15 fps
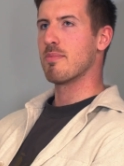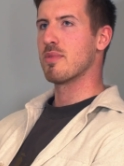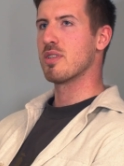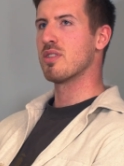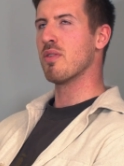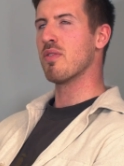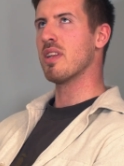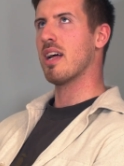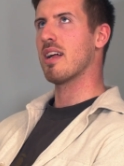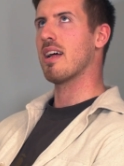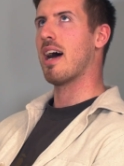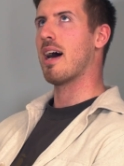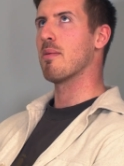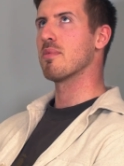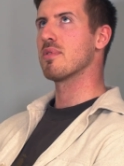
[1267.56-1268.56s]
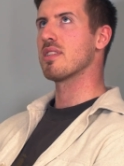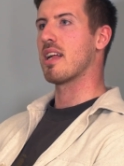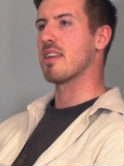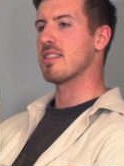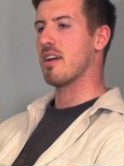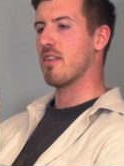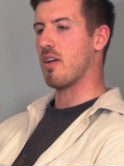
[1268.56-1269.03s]
There's nothing that
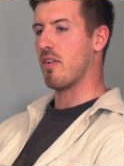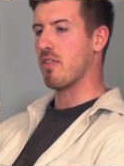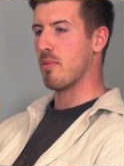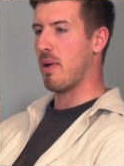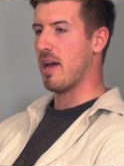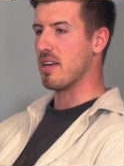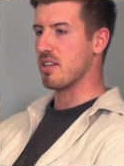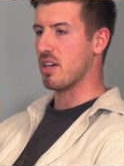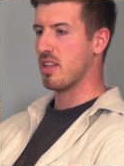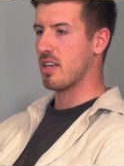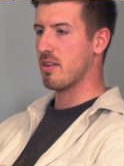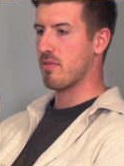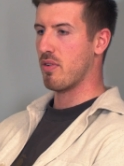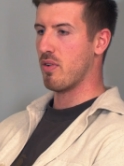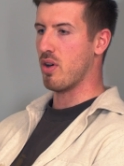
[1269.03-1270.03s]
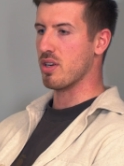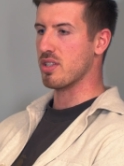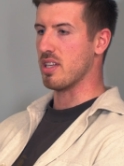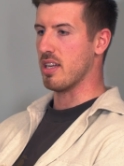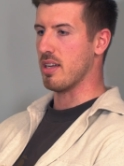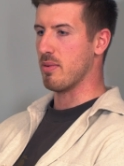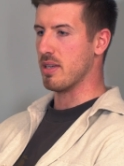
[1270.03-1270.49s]
stands out off the page. I think for
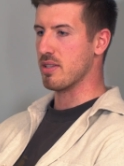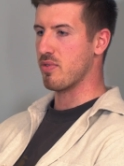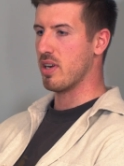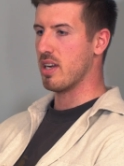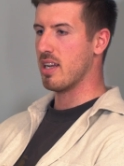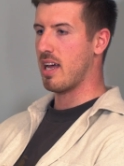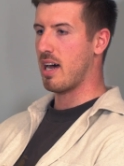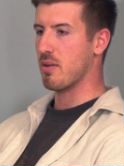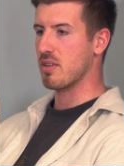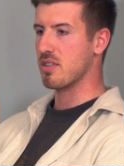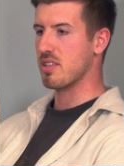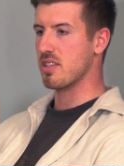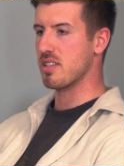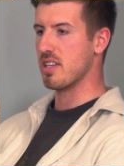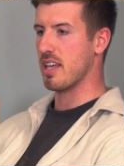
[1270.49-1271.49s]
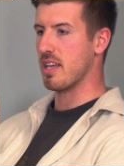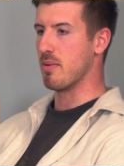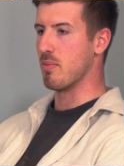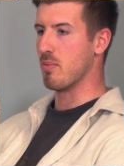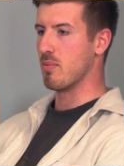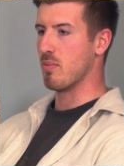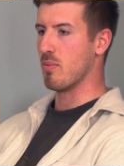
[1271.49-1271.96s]
us, it's really allowed us to
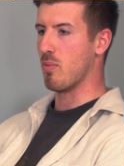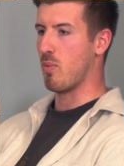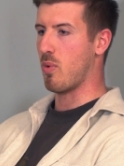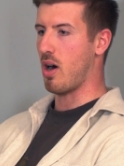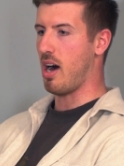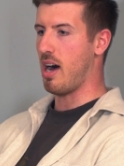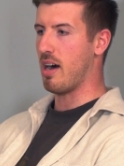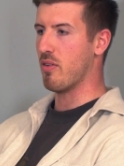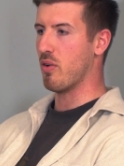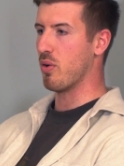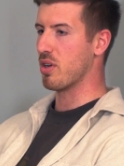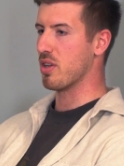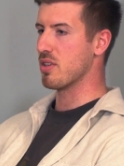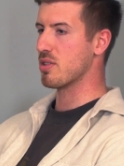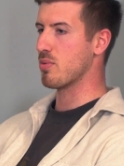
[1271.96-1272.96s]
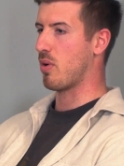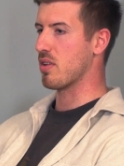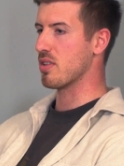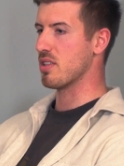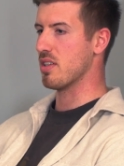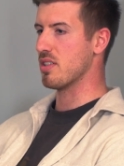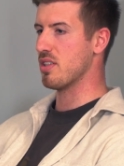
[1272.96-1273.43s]
see what our audience
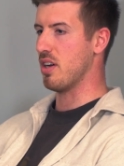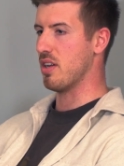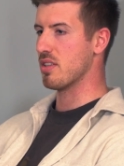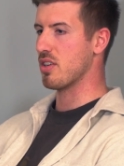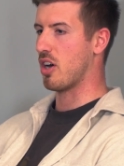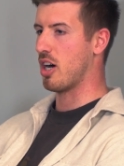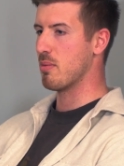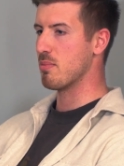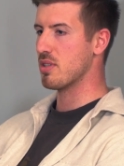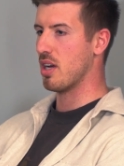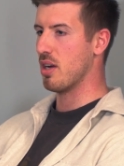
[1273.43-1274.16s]
wants at certain times.